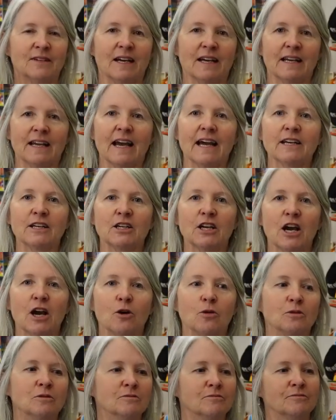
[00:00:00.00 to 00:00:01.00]
Gotta
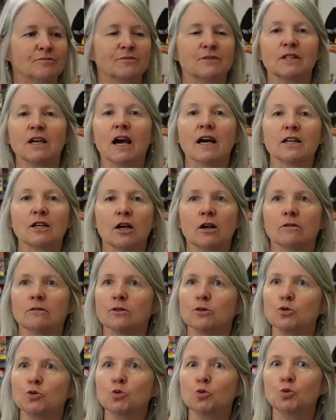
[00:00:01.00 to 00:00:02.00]
go. Gotta go.
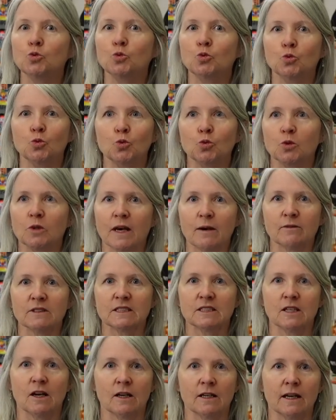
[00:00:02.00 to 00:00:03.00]
Ooh, that was
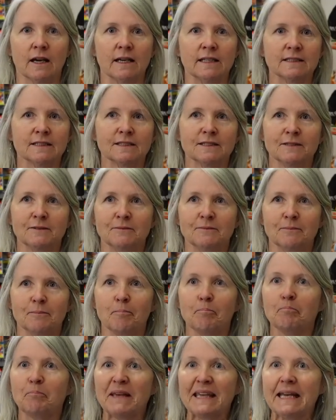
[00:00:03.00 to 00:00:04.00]
not nice.
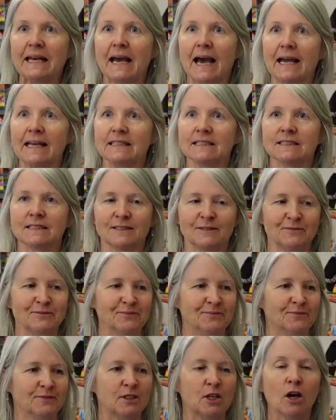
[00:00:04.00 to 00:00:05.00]
Be nice.
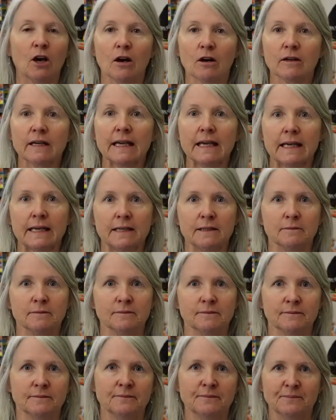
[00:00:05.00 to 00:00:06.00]
Y'all get him.
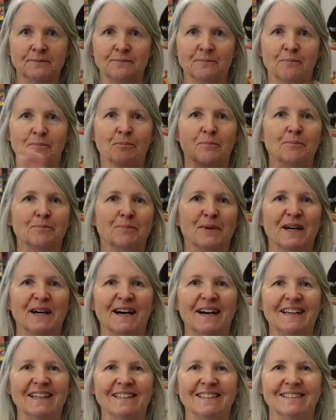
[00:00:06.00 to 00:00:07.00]

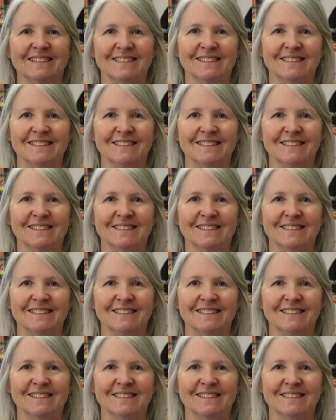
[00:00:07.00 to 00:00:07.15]
Bye.